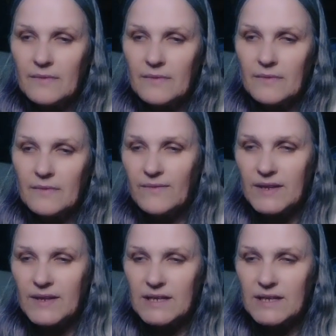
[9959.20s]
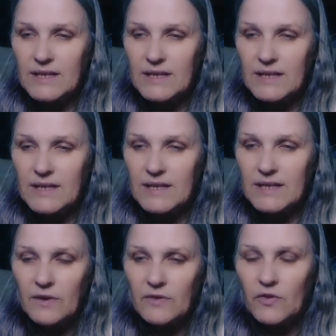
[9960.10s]
the video.
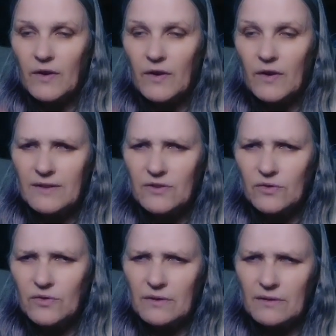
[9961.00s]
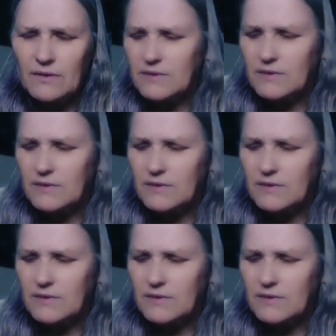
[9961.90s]
So if I do, oh